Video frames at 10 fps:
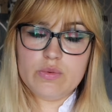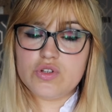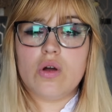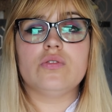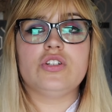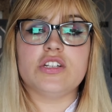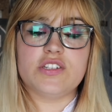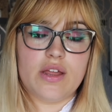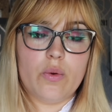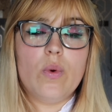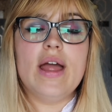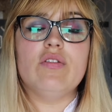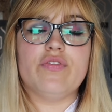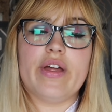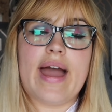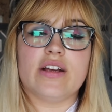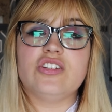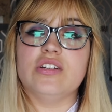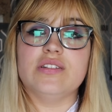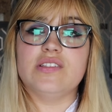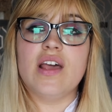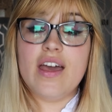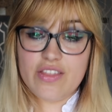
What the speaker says: was conscious and aware of their actions,